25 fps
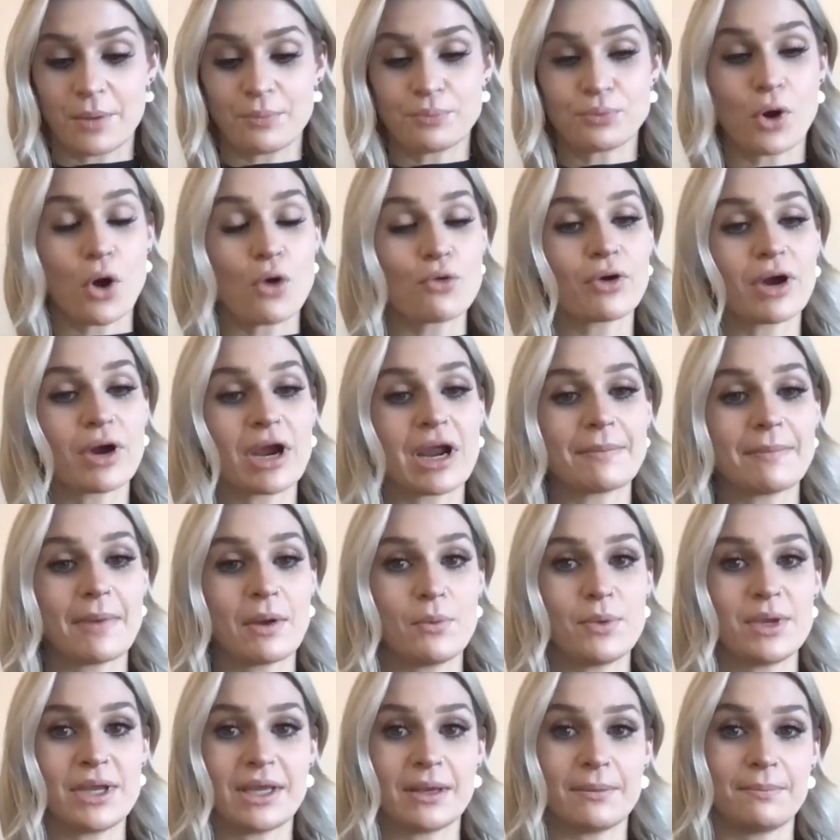program,
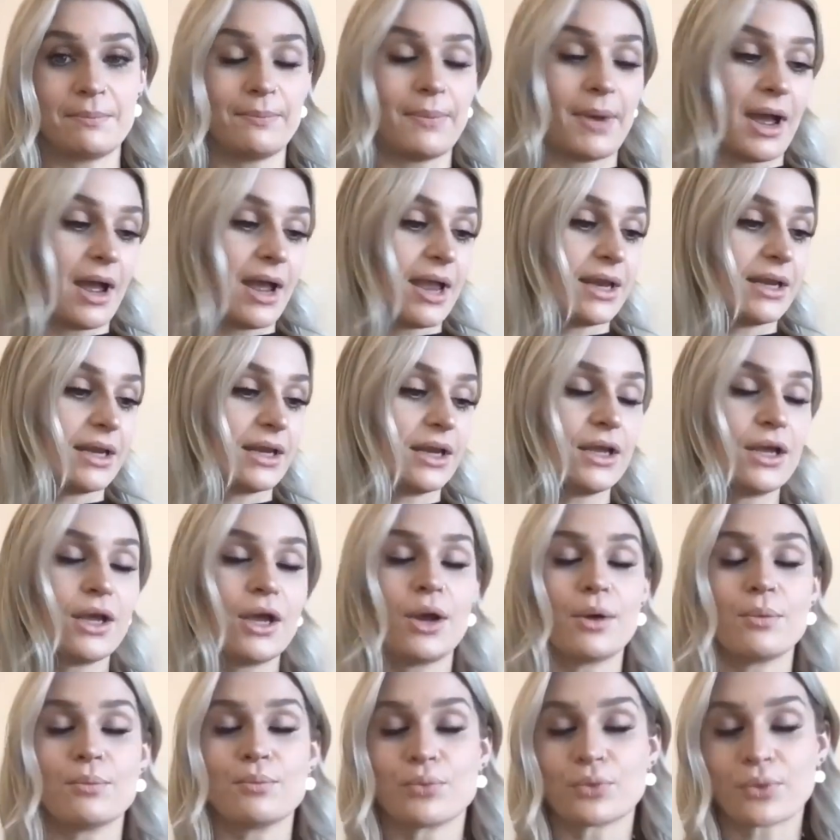and we combine
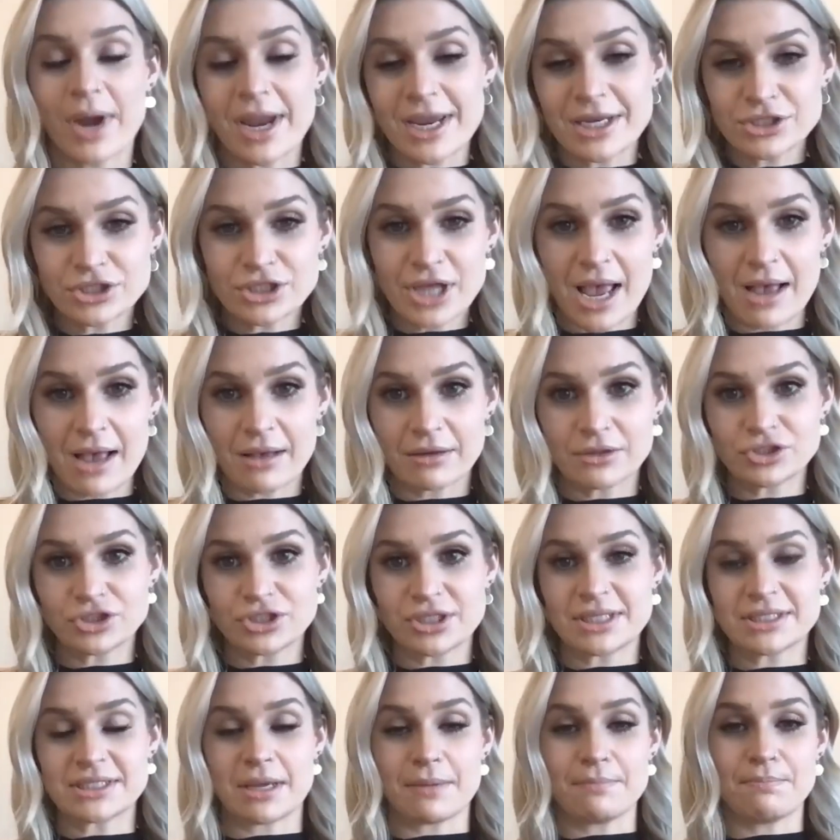brain
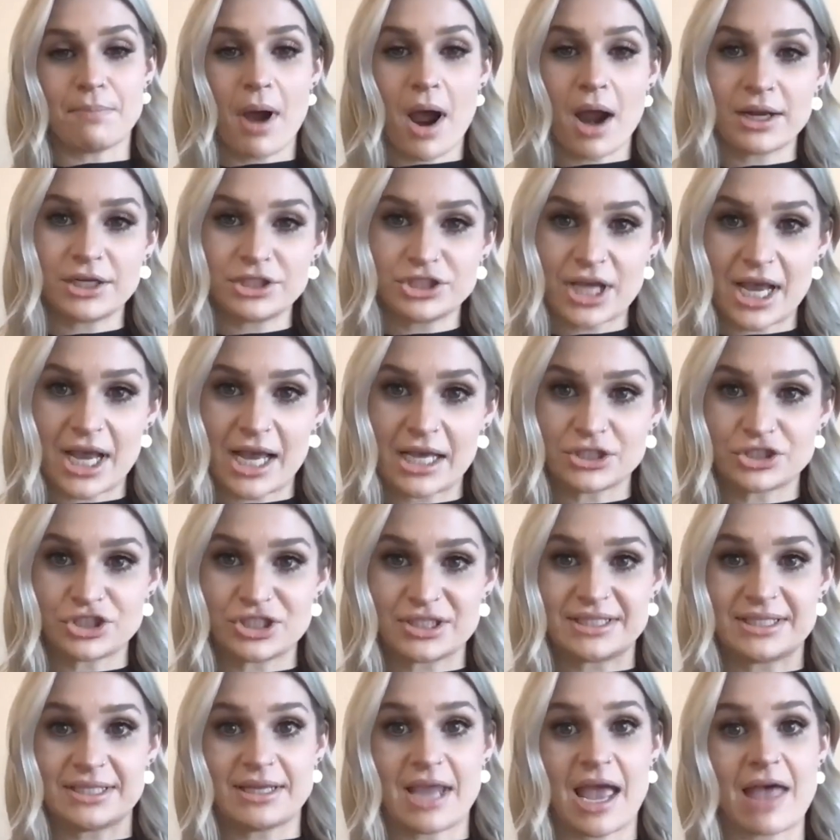challenges and body
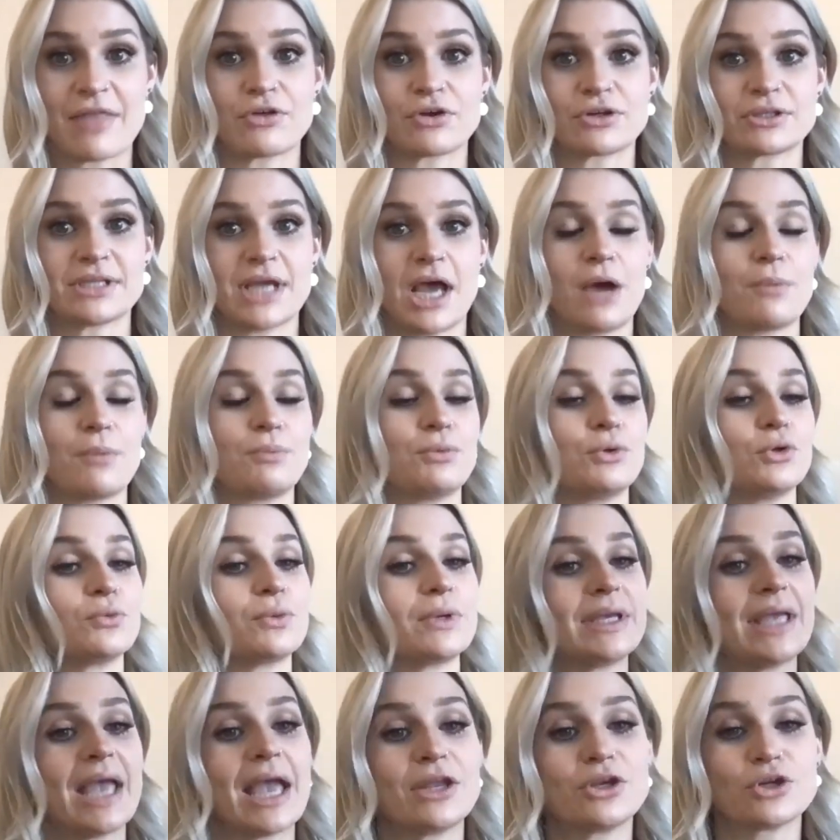challenges together to help you
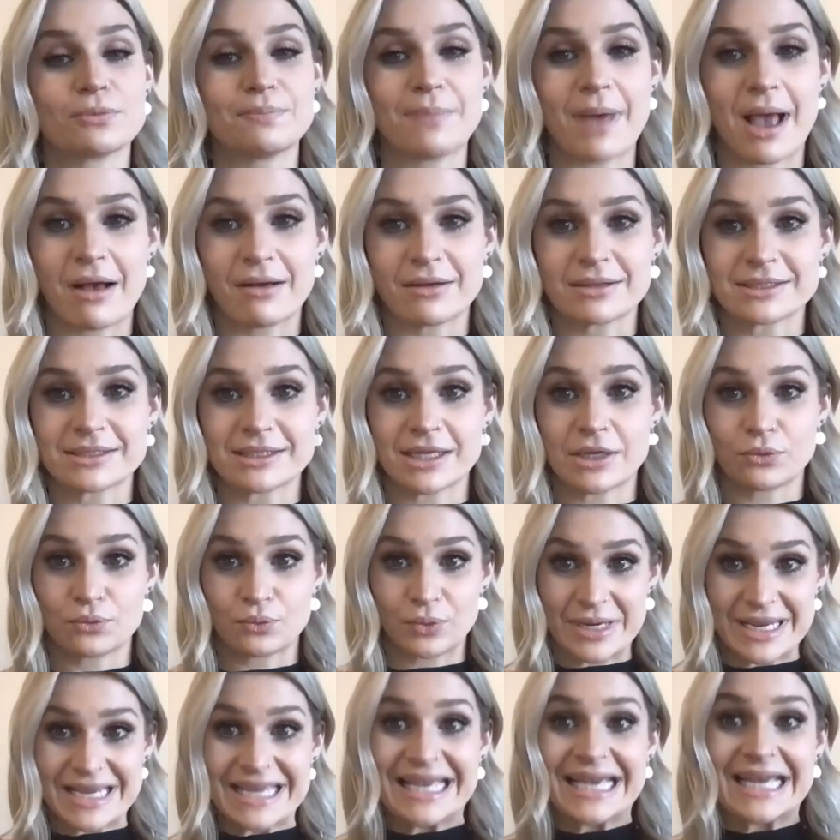regain your balance and
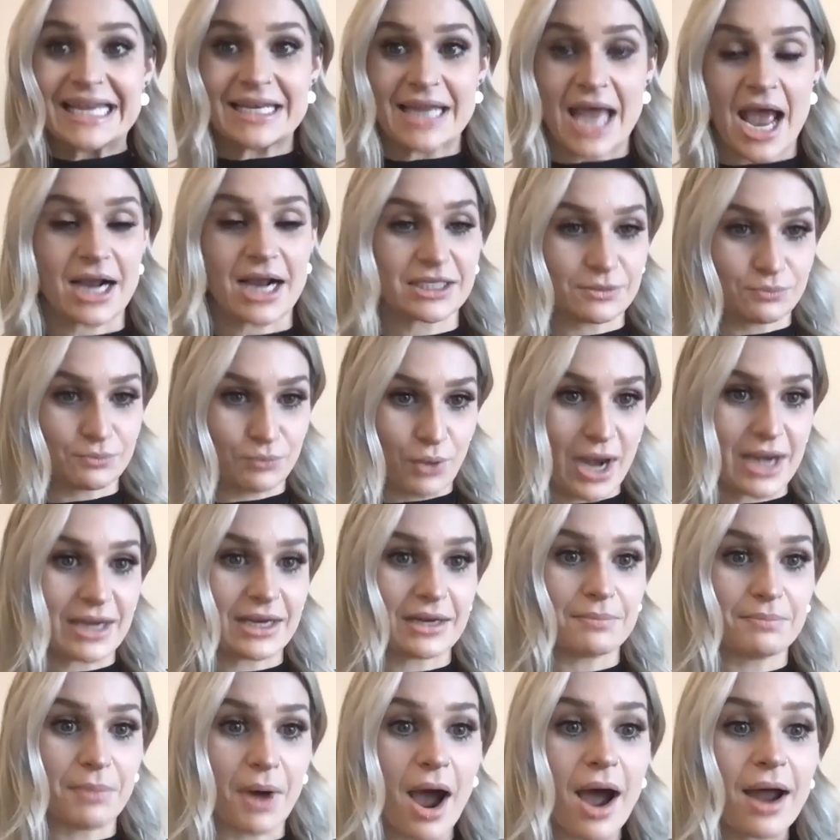reconnect brain
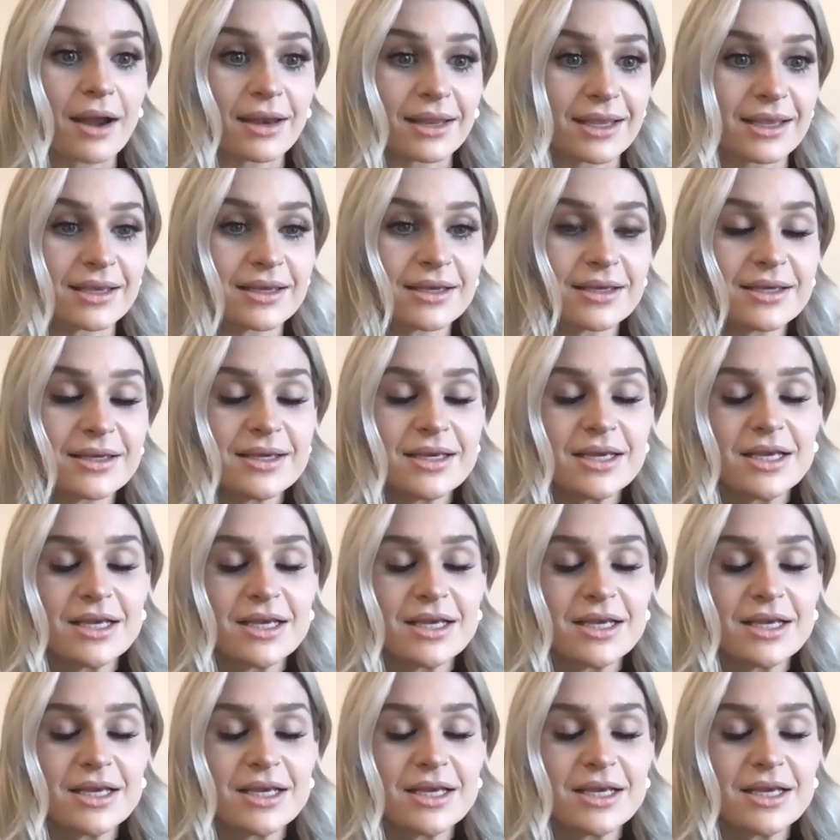and body.